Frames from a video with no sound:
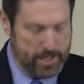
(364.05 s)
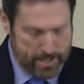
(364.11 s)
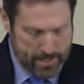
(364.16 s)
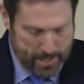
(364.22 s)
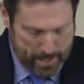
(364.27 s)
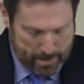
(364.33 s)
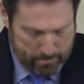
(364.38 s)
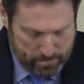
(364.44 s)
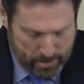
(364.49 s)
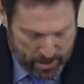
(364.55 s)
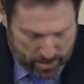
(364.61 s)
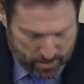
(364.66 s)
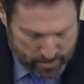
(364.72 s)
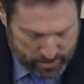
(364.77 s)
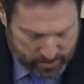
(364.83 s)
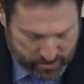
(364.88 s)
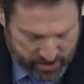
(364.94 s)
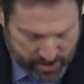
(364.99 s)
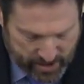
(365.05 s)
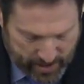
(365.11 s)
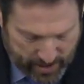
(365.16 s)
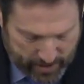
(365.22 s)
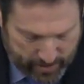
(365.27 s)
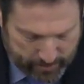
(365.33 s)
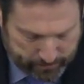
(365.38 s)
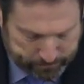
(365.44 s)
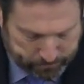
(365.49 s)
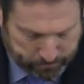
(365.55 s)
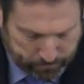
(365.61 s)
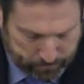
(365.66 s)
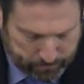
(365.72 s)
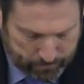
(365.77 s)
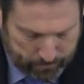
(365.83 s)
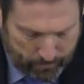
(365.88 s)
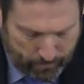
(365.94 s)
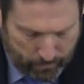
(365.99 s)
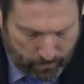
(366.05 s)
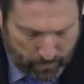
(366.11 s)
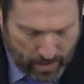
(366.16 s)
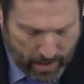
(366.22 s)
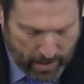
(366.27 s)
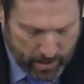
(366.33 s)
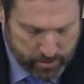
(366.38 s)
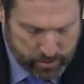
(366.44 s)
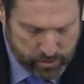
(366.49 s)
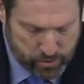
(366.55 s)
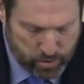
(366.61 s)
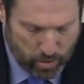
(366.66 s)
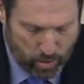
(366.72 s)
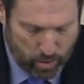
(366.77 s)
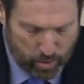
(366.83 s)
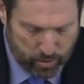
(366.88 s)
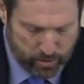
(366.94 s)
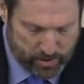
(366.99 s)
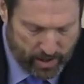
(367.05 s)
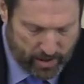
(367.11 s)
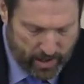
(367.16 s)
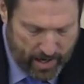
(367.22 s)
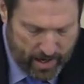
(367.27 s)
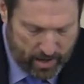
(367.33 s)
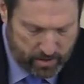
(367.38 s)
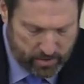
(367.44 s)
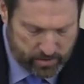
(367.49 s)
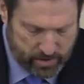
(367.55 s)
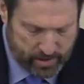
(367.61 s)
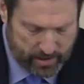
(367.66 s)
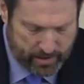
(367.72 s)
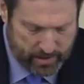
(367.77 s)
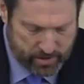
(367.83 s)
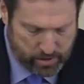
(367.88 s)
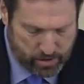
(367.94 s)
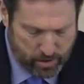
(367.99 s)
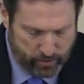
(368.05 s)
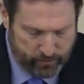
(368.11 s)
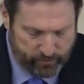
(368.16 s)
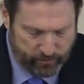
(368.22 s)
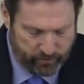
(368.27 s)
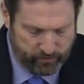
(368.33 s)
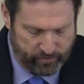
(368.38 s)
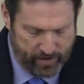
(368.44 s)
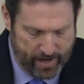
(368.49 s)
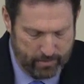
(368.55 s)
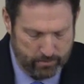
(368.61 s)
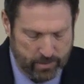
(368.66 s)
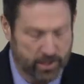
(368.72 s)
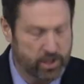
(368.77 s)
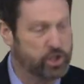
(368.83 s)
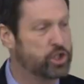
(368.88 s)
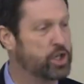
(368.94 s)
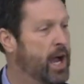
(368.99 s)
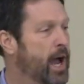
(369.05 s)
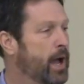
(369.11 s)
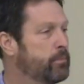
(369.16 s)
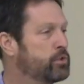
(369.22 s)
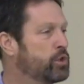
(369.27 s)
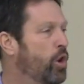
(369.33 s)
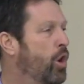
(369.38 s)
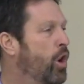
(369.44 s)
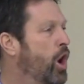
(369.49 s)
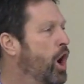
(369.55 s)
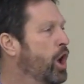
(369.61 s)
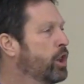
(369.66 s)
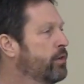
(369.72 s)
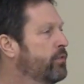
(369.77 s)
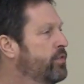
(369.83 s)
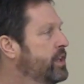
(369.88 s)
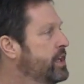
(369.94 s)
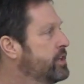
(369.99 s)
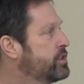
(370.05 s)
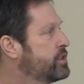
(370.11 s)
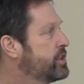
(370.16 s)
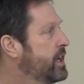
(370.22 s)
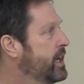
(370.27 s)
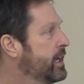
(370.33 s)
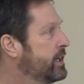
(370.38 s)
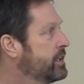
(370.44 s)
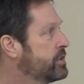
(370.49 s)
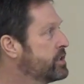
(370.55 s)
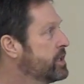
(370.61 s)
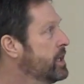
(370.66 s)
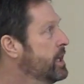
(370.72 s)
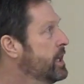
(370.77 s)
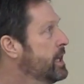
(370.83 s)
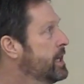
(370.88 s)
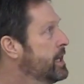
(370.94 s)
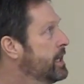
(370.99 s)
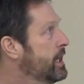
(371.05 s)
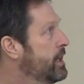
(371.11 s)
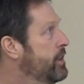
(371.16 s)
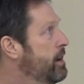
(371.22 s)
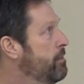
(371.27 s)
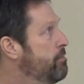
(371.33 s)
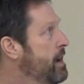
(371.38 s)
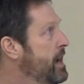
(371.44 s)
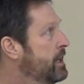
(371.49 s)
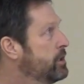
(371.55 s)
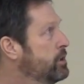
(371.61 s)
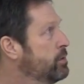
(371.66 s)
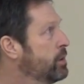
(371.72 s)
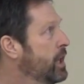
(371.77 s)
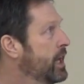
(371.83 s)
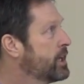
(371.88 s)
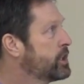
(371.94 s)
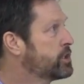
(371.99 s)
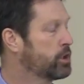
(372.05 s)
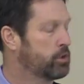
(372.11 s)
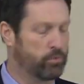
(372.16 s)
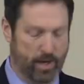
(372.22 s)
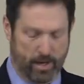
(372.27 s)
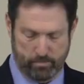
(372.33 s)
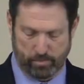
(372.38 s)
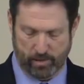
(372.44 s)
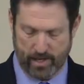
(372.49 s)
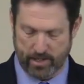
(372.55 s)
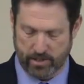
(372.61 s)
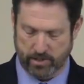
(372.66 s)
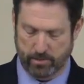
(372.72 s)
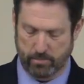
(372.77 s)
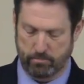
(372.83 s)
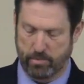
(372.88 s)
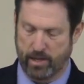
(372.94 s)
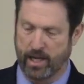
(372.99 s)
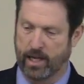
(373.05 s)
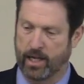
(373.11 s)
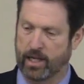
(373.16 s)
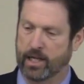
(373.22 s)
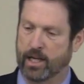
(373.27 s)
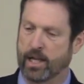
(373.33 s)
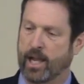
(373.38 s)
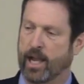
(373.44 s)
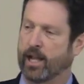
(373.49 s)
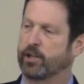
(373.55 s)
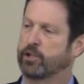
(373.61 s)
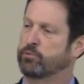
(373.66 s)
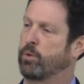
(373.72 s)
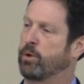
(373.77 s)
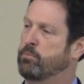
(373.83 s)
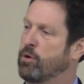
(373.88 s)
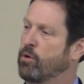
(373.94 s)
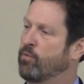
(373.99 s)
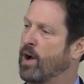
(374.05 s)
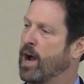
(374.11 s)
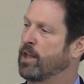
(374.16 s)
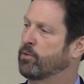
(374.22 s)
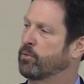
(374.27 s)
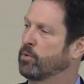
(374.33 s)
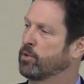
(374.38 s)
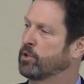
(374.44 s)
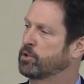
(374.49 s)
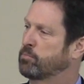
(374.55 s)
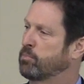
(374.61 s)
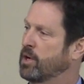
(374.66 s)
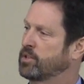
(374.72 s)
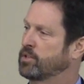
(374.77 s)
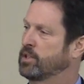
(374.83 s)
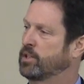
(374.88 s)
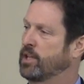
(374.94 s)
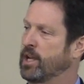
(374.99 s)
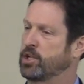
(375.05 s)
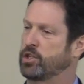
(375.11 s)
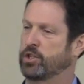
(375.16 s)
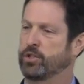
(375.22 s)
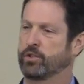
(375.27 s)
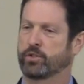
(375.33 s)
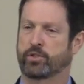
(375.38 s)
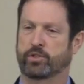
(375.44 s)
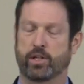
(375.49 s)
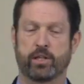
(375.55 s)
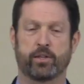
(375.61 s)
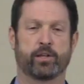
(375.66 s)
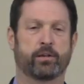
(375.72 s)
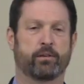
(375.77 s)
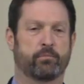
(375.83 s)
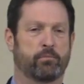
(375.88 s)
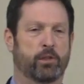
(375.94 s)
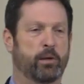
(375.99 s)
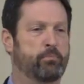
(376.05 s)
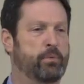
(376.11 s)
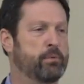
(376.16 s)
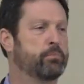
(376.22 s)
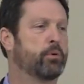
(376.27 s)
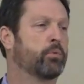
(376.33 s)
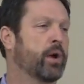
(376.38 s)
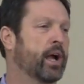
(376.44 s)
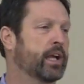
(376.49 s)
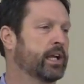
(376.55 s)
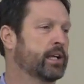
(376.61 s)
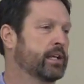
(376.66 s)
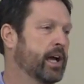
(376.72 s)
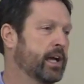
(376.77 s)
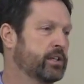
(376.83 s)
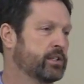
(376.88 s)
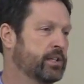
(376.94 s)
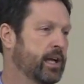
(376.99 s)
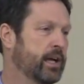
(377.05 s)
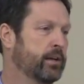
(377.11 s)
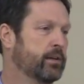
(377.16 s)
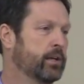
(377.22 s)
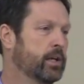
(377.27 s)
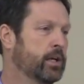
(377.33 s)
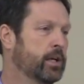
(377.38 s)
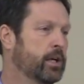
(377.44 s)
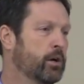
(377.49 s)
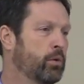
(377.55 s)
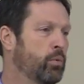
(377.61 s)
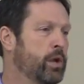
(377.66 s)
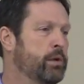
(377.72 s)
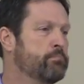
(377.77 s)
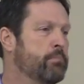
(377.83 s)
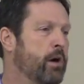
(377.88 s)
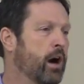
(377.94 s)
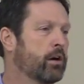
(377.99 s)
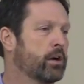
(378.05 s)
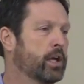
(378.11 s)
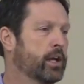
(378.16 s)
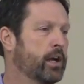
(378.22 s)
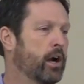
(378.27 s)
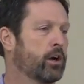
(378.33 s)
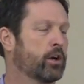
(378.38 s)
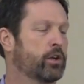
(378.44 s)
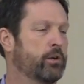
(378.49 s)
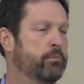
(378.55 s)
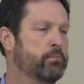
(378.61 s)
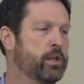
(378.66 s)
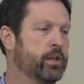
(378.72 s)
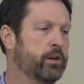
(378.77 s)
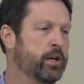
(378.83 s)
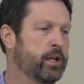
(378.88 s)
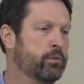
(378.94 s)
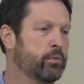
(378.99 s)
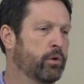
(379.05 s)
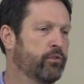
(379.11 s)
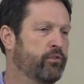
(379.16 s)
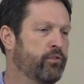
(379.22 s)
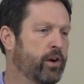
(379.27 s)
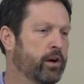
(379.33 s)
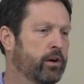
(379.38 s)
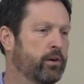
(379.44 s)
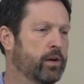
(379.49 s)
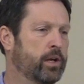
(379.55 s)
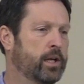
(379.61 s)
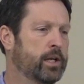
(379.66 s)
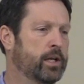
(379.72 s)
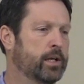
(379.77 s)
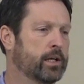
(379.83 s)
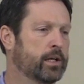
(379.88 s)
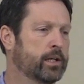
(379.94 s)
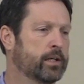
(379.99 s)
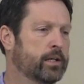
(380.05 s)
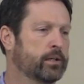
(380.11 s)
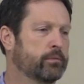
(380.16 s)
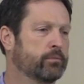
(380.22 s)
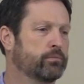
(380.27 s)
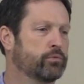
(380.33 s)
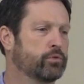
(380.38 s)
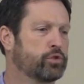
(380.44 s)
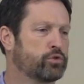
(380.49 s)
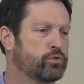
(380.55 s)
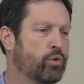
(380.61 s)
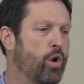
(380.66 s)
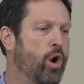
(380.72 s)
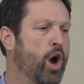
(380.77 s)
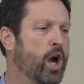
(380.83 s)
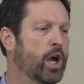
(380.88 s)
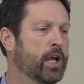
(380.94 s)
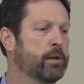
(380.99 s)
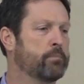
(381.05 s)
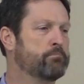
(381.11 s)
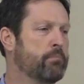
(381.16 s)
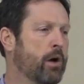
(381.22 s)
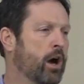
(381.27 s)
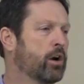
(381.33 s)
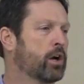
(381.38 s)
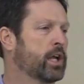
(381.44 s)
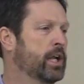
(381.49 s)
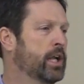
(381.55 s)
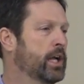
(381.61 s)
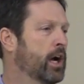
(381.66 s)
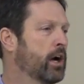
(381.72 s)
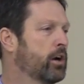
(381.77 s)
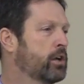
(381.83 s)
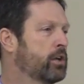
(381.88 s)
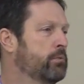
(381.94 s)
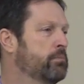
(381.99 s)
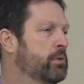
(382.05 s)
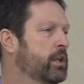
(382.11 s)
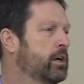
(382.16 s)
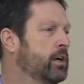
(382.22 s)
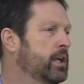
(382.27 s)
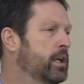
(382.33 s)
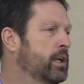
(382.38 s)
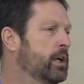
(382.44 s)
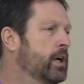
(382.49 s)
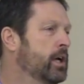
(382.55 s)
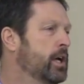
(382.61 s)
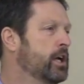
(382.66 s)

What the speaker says: But you see our schools, our housing, it's good for families, jobs, all of these things that make New Lenox a great place to be. And as we move on through this presentation, you'll see that people recognize that. We market our community. We're very strong in marketing our community.